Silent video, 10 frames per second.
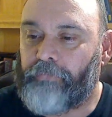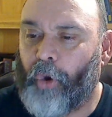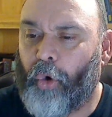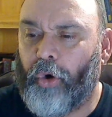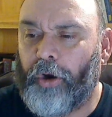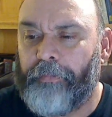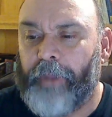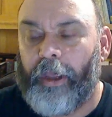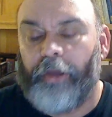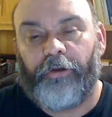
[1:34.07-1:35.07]
Or
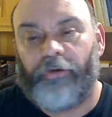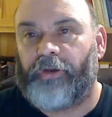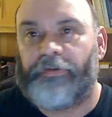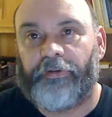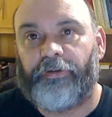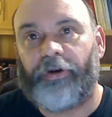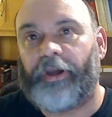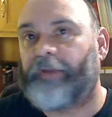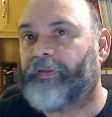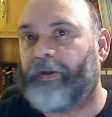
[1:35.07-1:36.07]
do you
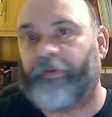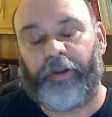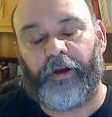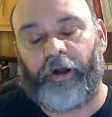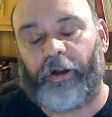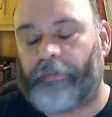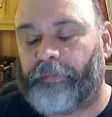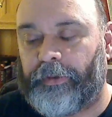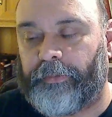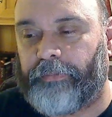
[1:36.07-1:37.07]
disagree and think that all
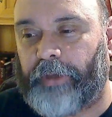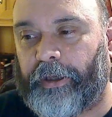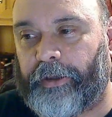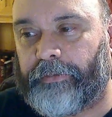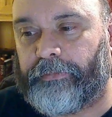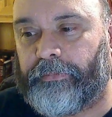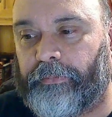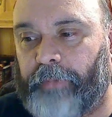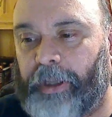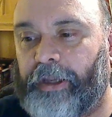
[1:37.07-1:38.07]

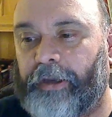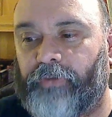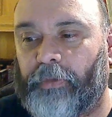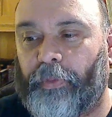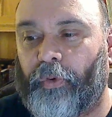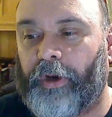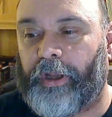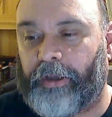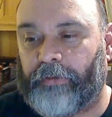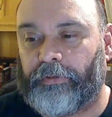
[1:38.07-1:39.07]
media
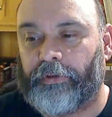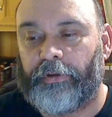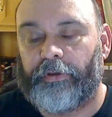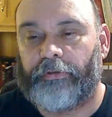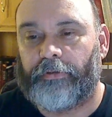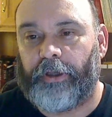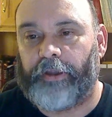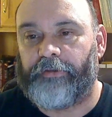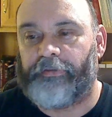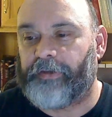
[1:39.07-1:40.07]
reporting
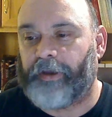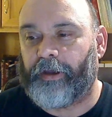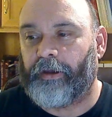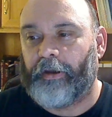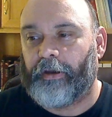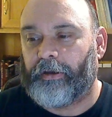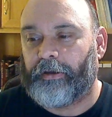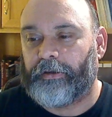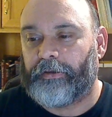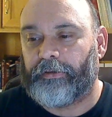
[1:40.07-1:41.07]
is
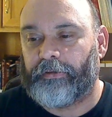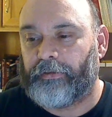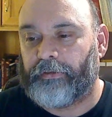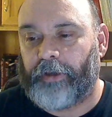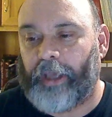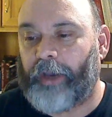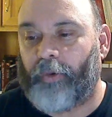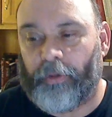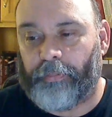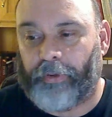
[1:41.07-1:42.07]

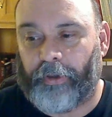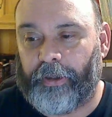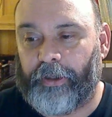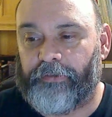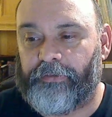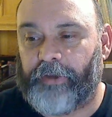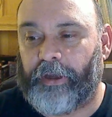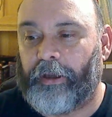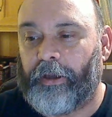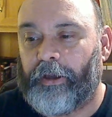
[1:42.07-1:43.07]
equitable, is
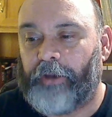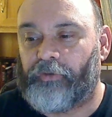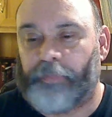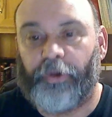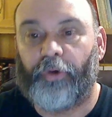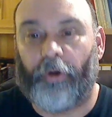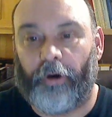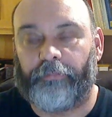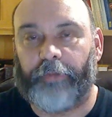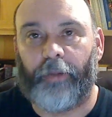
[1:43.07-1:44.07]

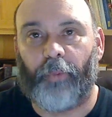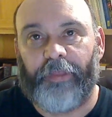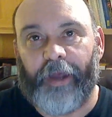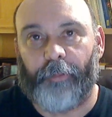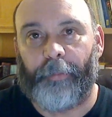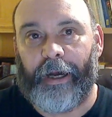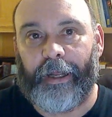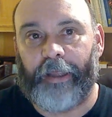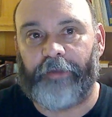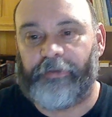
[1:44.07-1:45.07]
pure, and without
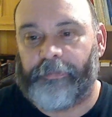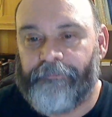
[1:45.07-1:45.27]
bias?